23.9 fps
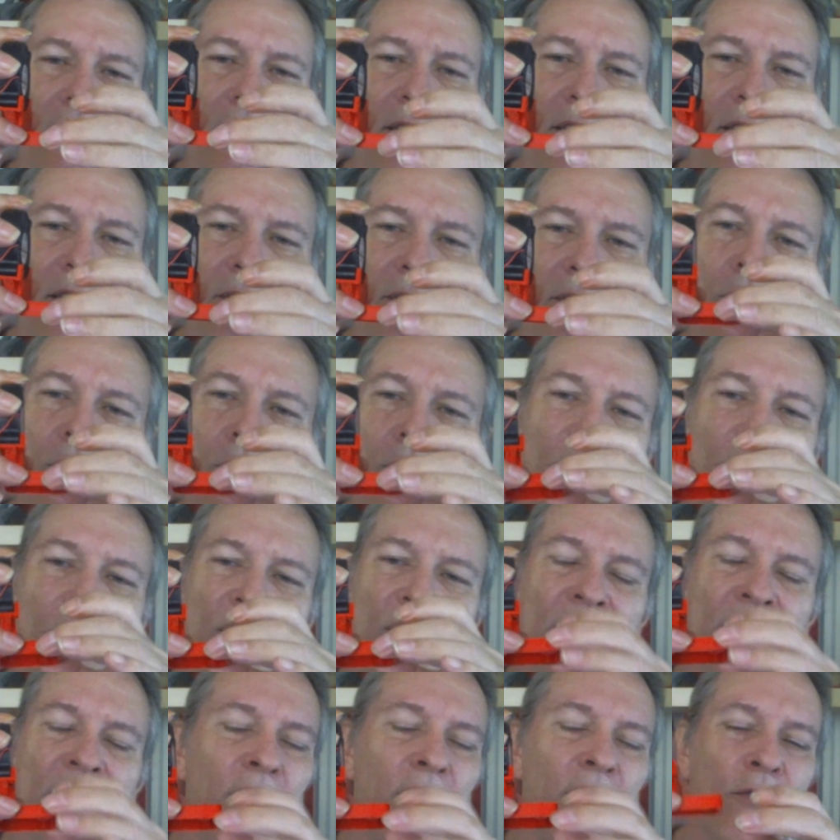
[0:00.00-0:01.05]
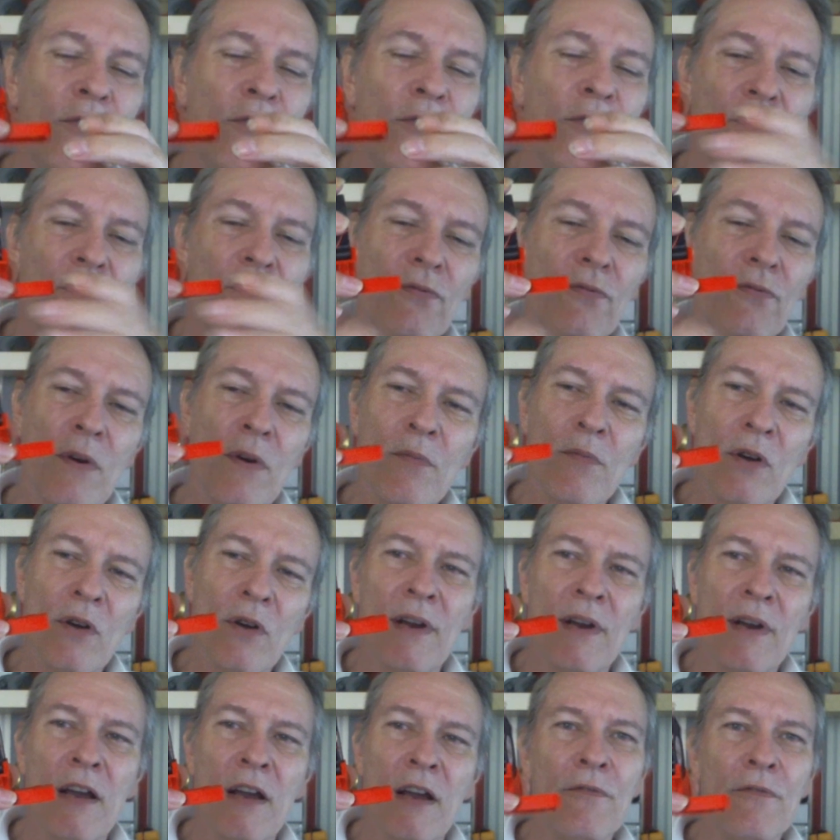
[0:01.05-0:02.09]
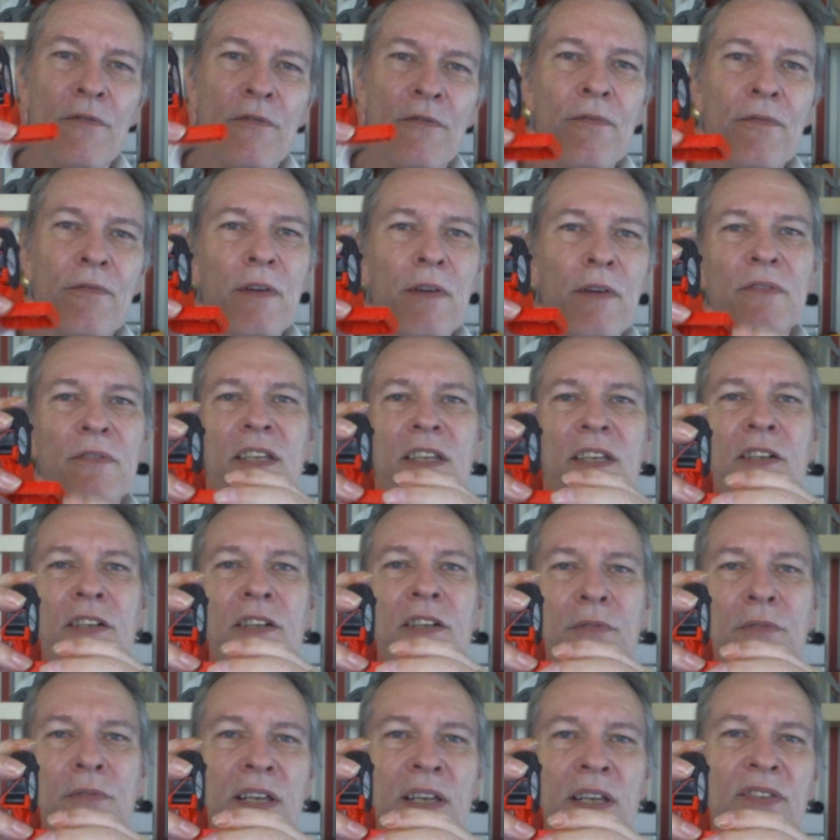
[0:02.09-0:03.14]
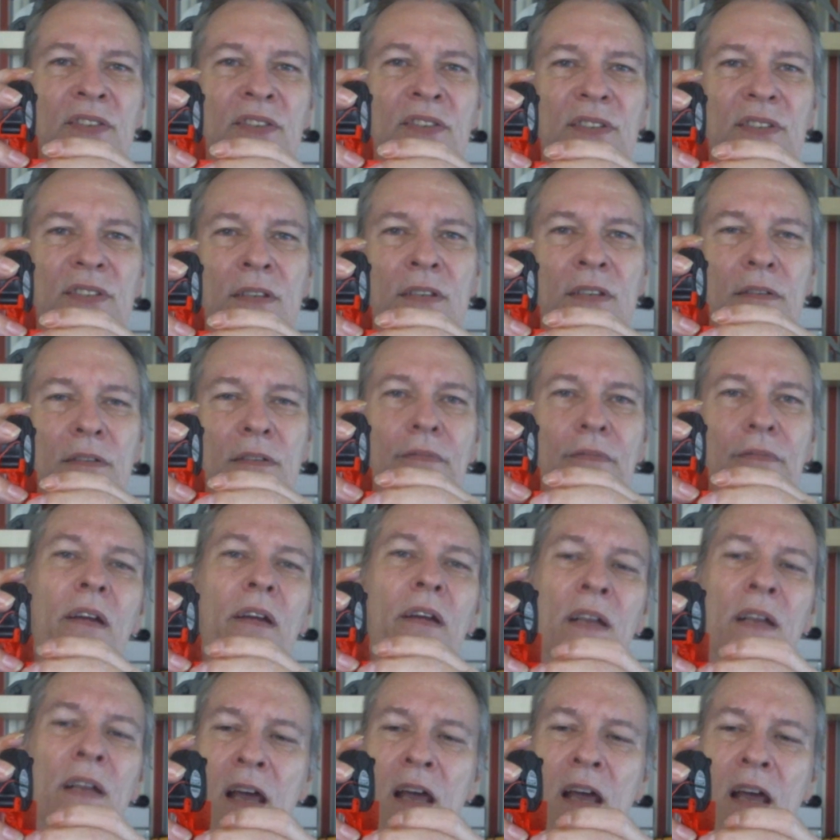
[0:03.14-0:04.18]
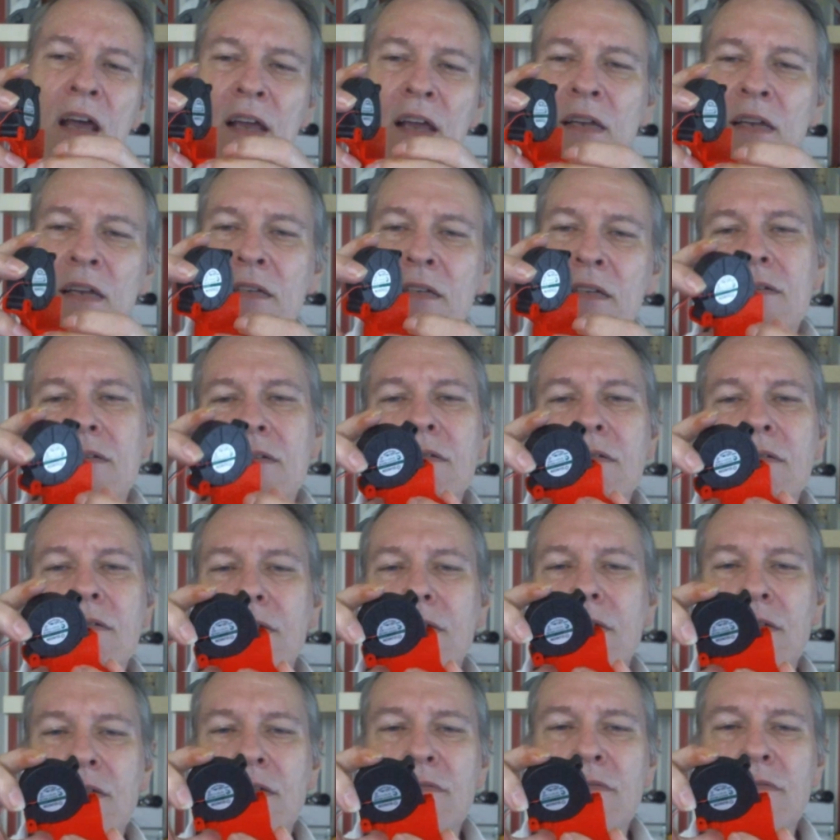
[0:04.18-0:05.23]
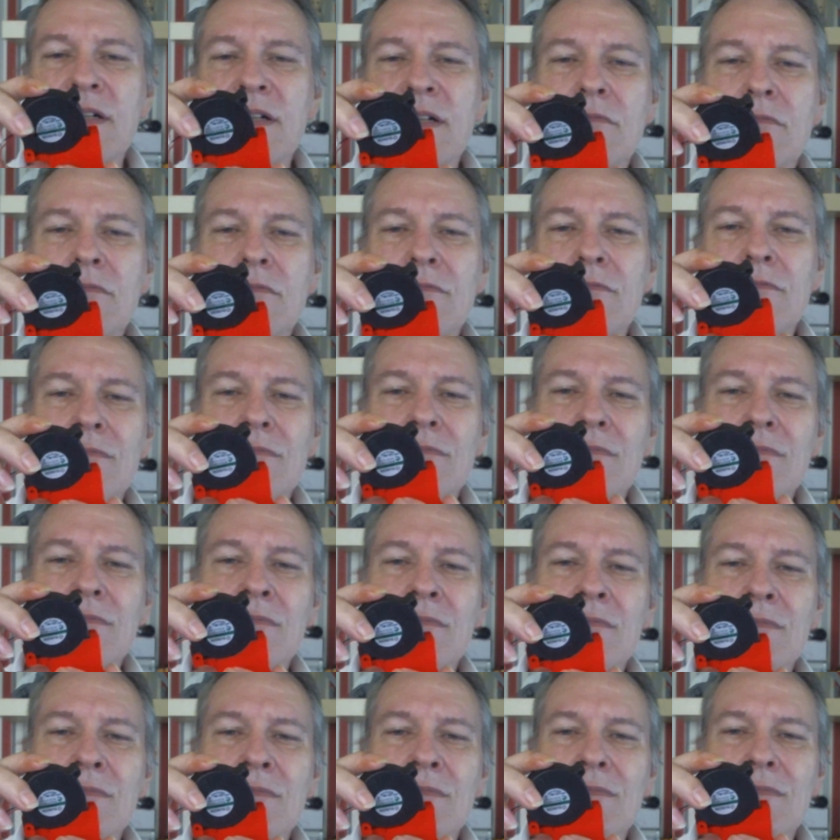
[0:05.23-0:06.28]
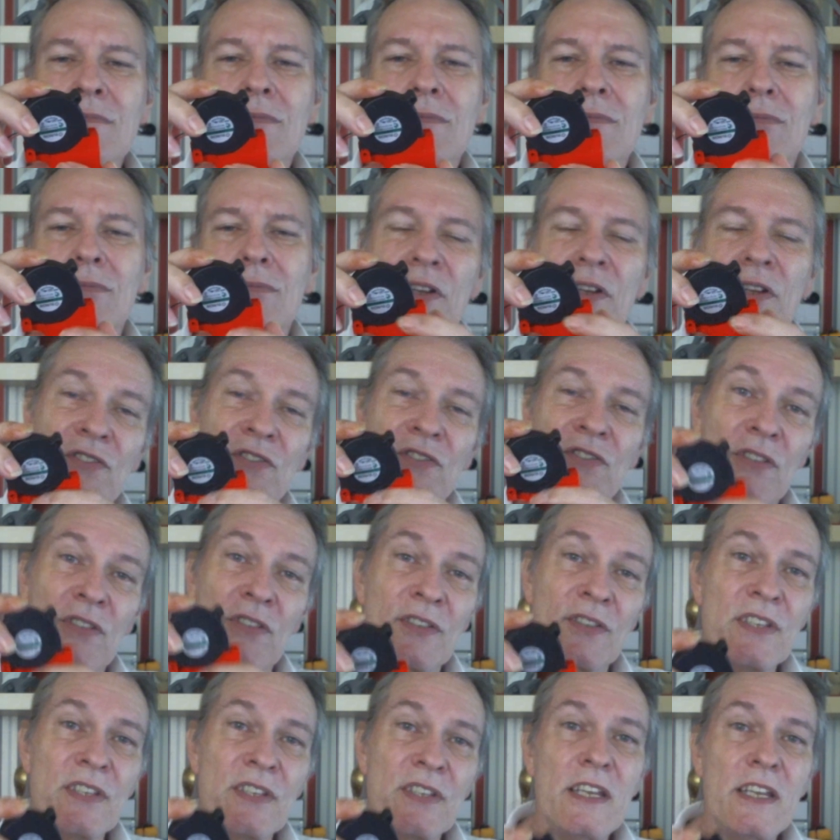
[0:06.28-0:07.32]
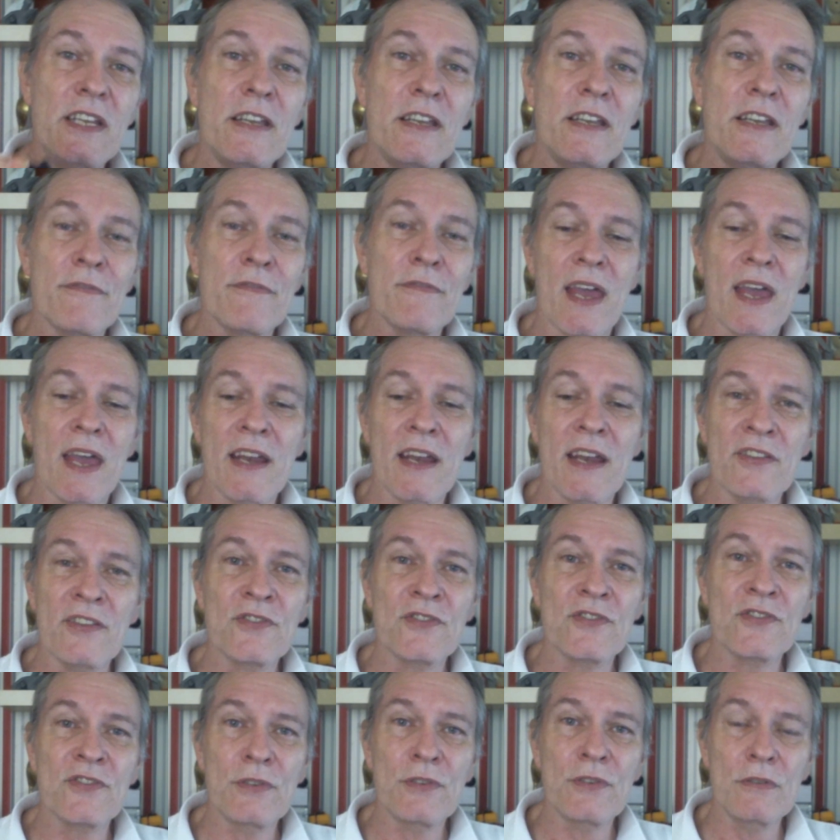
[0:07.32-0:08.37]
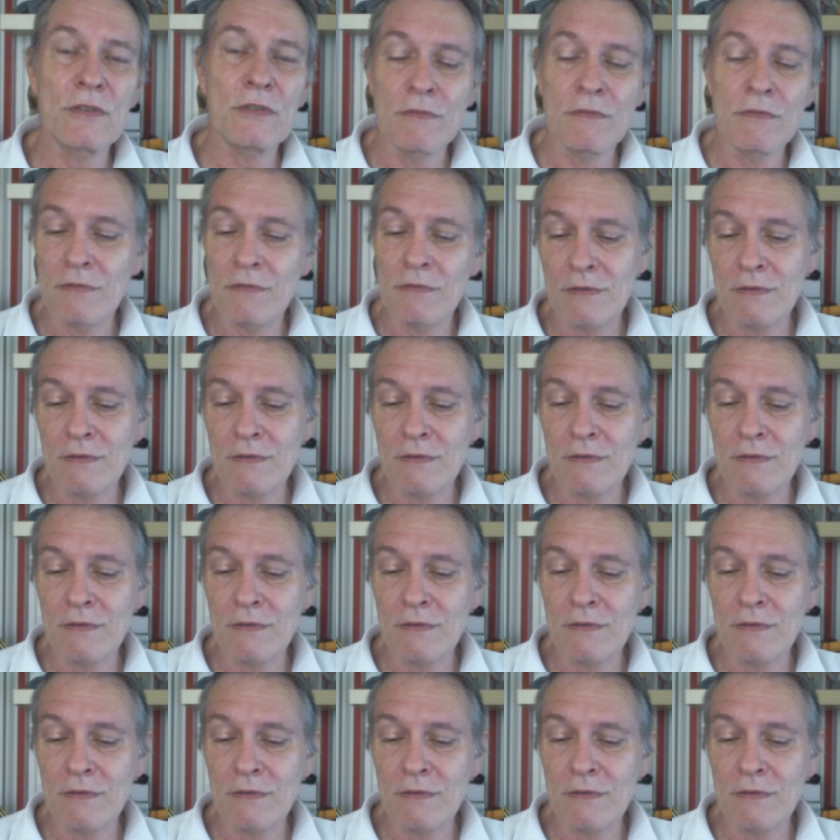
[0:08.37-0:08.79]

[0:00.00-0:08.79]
supposedly from around 50 degrees Fahrenheit. Well, let's just see if that is true.